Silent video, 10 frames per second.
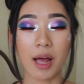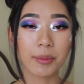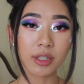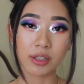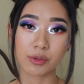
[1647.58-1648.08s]
I'm
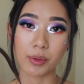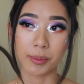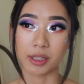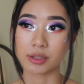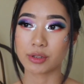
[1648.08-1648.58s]
a good
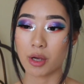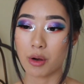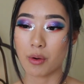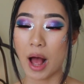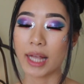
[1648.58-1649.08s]
swimmer.
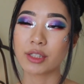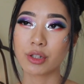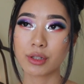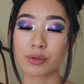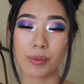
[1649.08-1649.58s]
So I
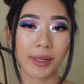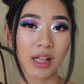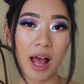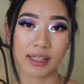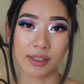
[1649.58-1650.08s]
took swimming
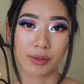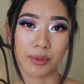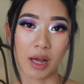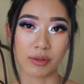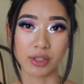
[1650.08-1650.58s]
classes
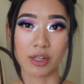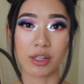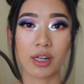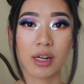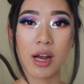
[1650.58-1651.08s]
when I was
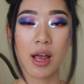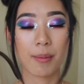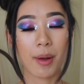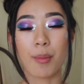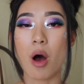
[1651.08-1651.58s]
younger.
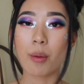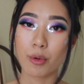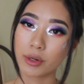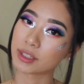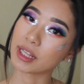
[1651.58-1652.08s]
My mom
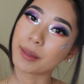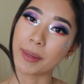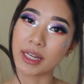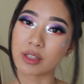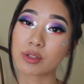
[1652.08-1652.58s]
always like
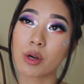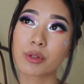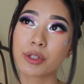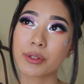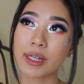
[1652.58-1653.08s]
made us go
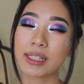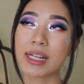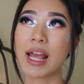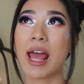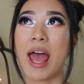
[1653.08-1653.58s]
to it,
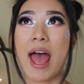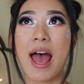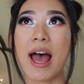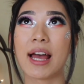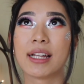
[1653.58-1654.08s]

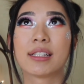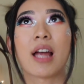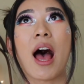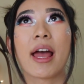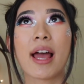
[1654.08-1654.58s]
and
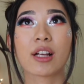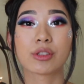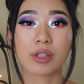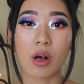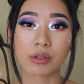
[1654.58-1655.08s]
I
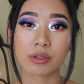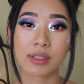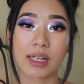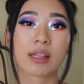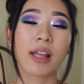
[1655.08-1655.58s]
actually also
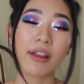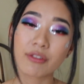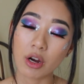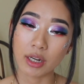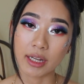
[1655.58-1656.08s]
did
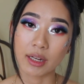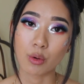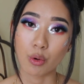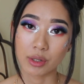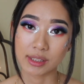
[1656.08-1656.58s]
lifeguarding
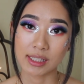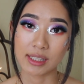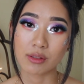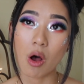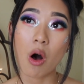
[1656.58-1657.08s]

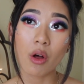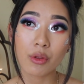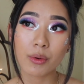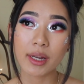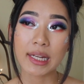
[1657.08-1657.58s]
courses all
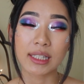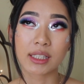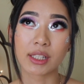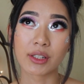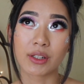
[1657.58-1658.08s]
the way
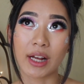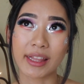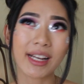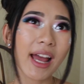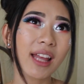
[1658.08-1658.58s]
until I
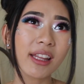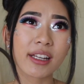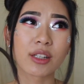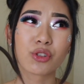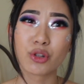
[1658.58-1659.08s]
think I had
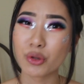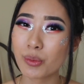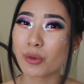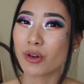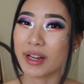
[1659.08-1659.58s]
like 2
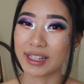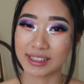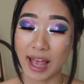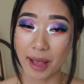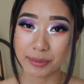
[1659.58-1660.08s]
more
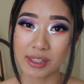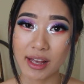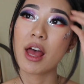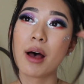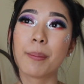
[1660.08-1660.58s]
exams
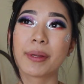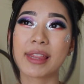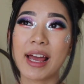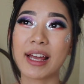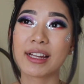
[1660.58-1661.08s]
left. But
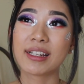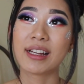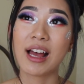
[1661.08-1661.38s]
then